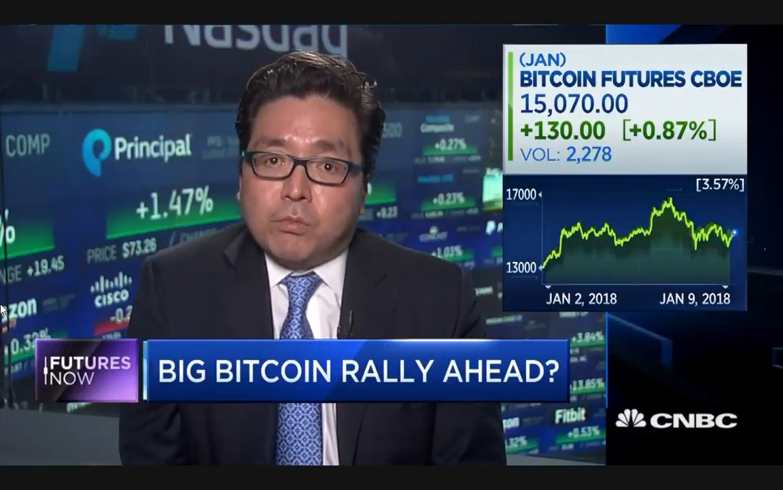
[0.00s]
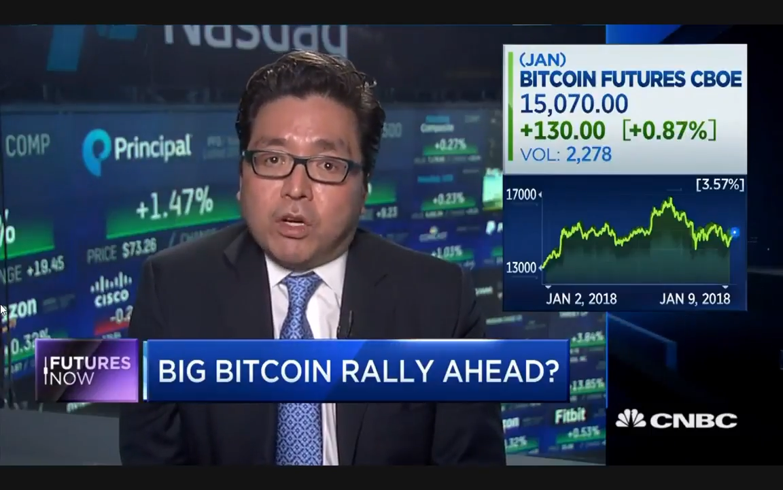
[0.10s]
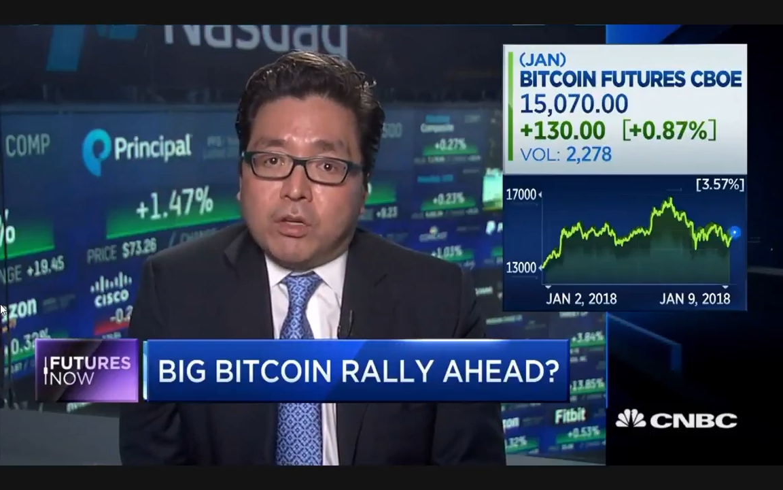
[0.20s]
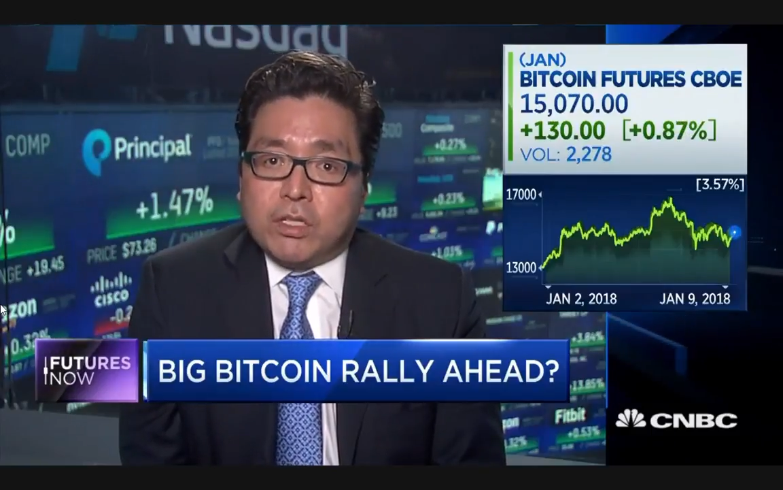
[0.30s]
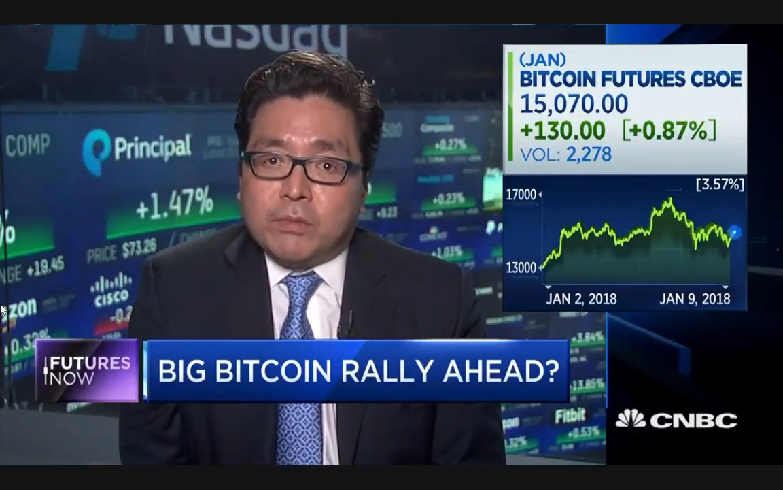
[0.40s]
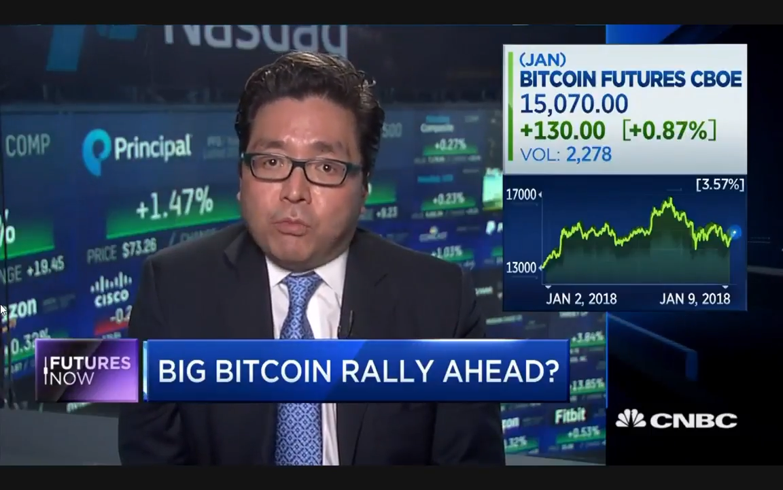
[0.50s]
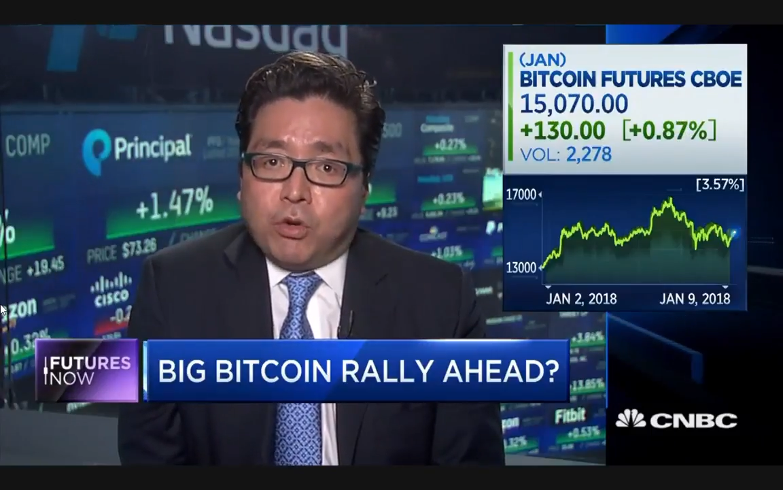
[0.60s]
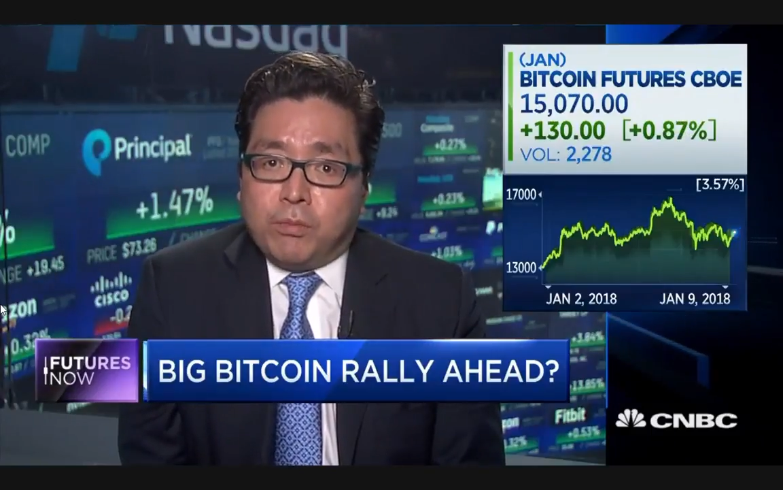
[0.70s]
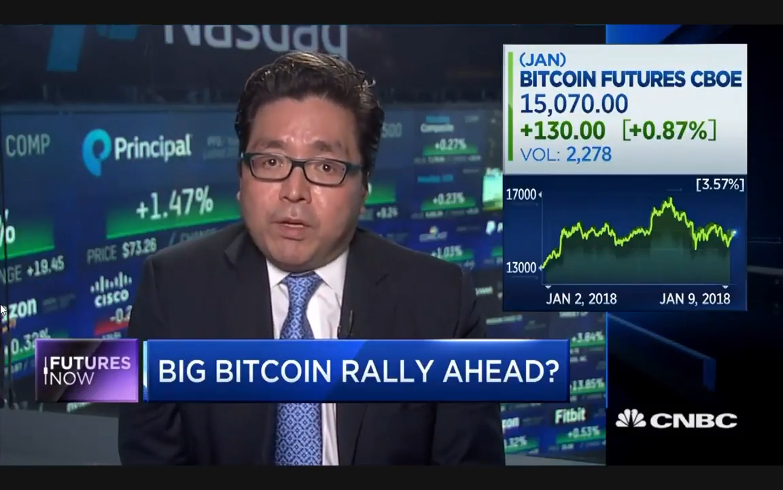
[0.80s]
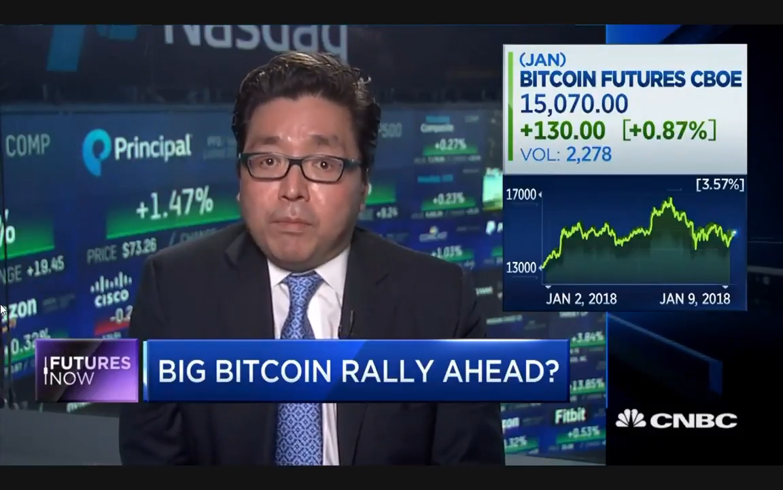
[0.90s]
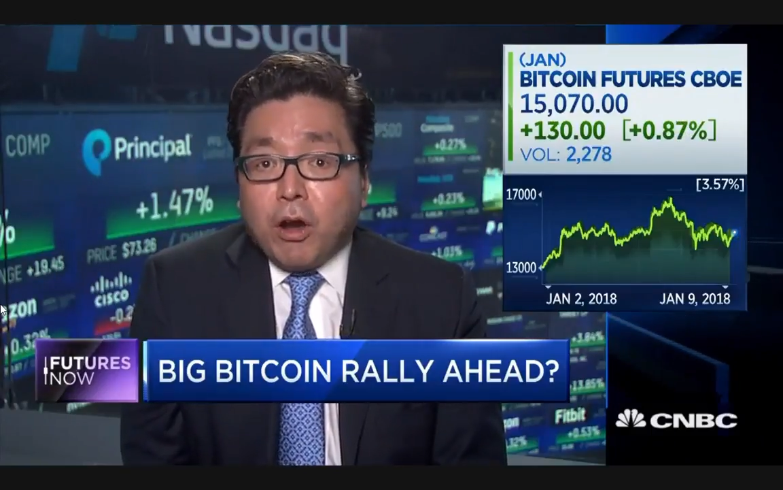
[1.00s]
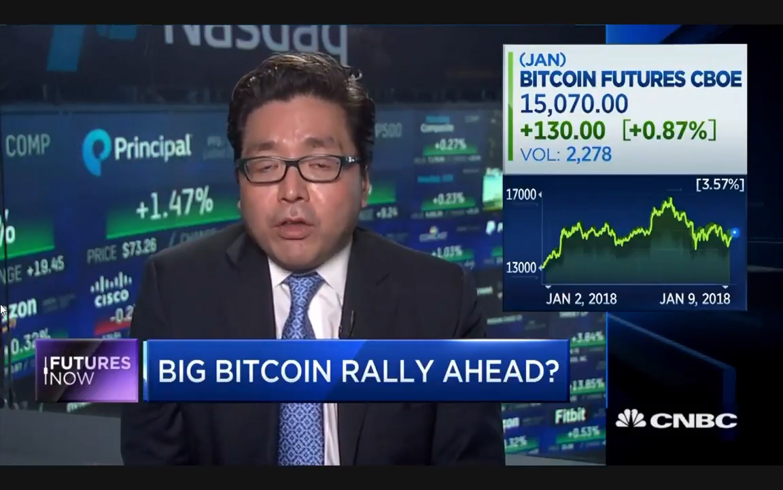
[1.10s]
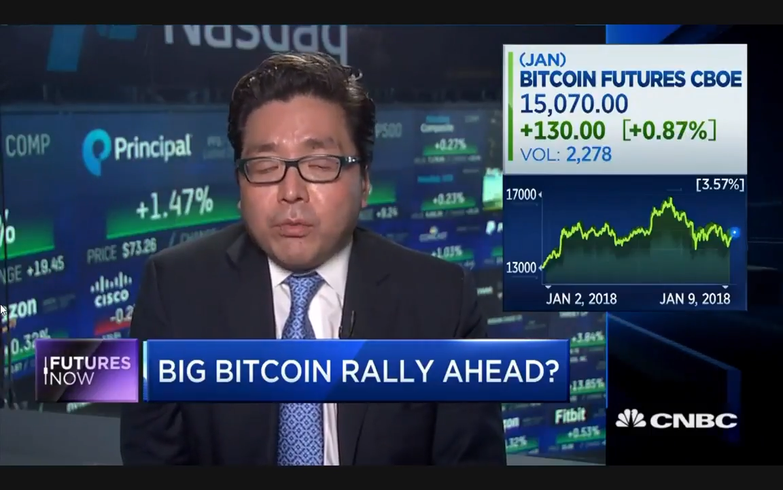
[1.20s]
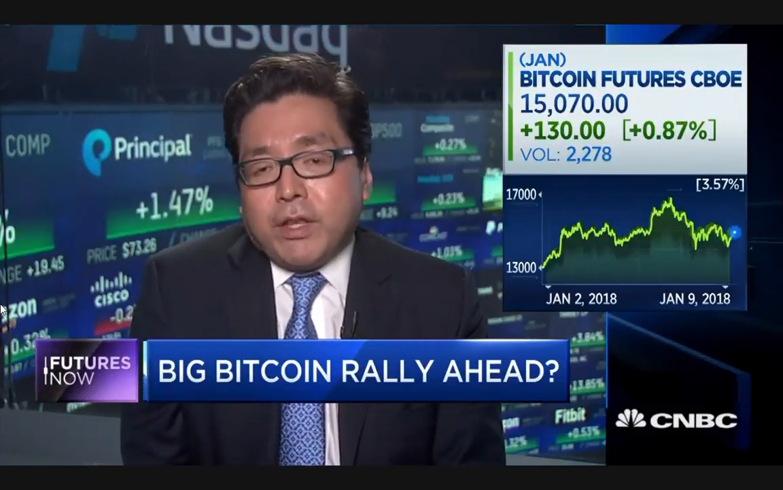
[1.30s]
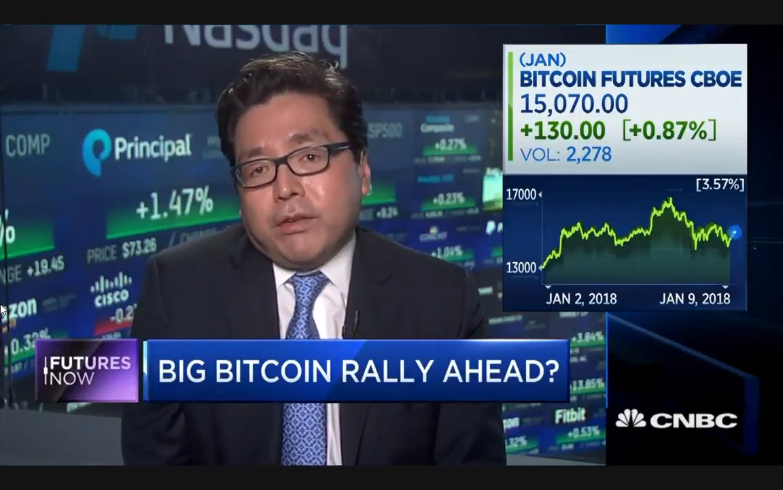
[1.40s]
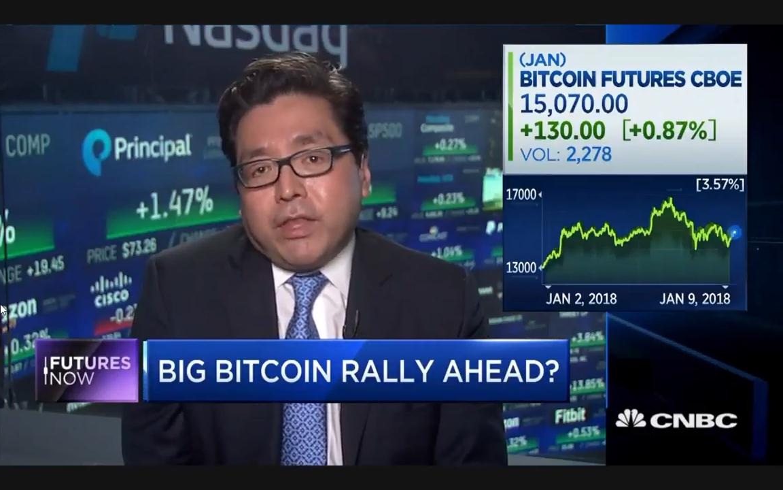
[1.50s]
we're going to be part of the way there,